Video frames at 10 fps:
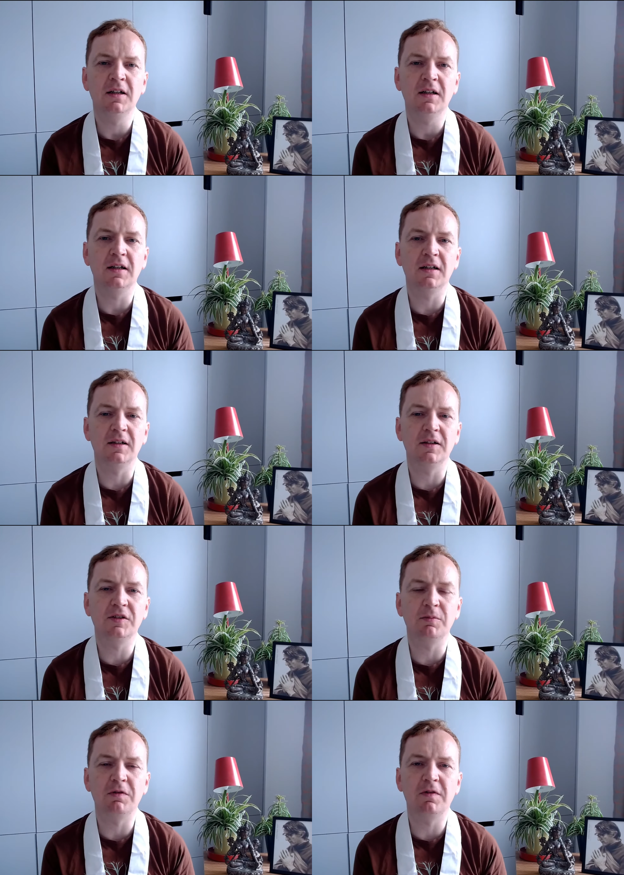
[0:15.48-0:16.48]

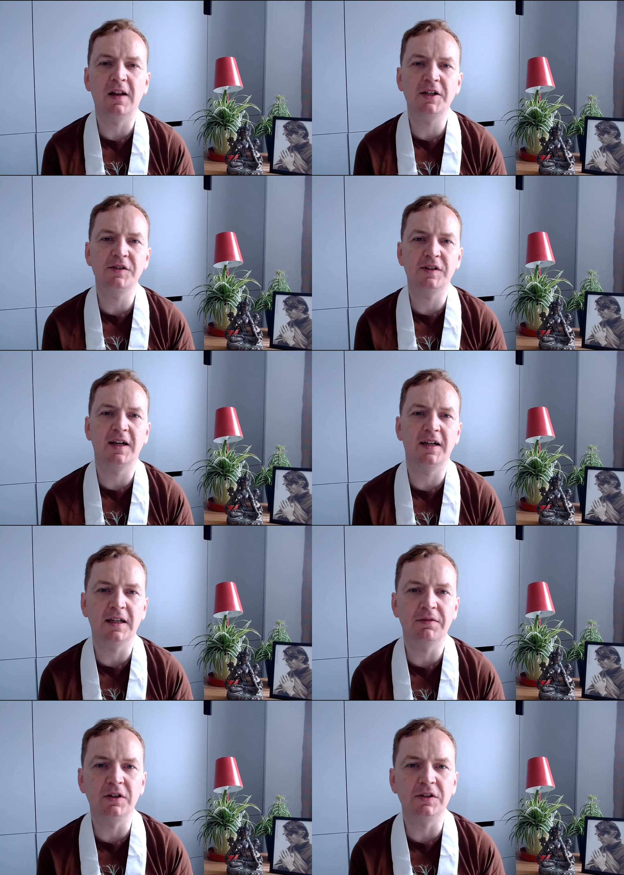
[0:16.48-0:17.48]
some reflections I had
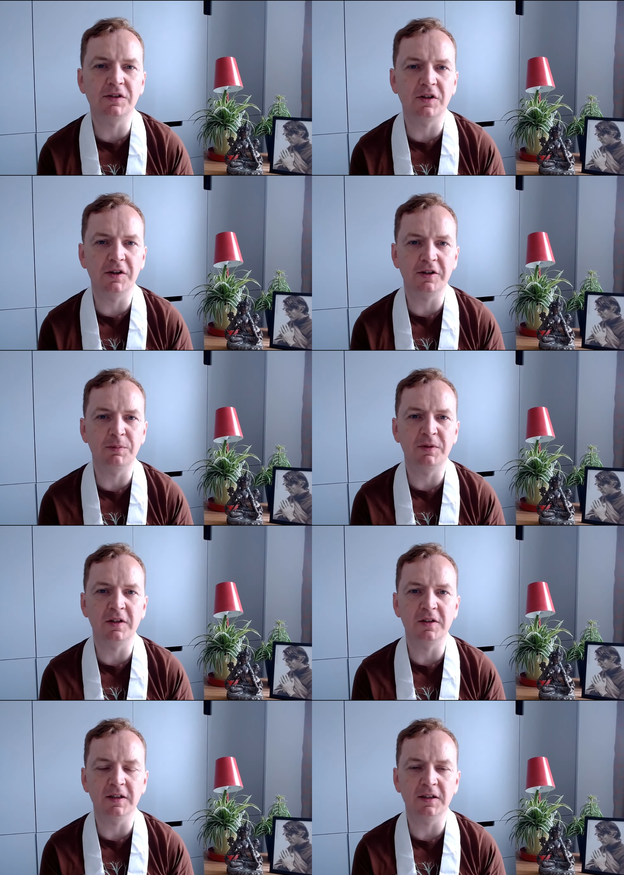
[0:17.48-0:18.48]
after a study group the
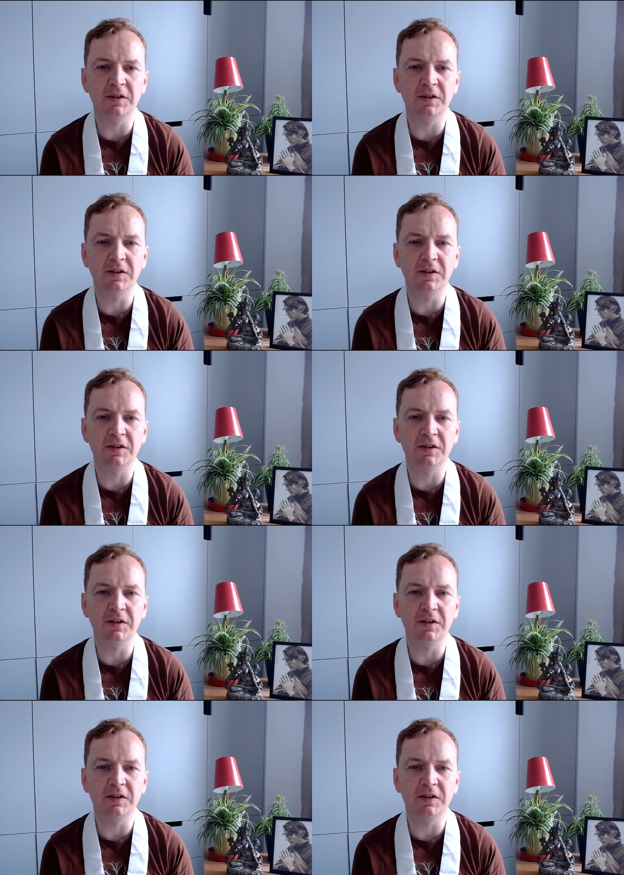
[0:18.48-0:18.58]
other day.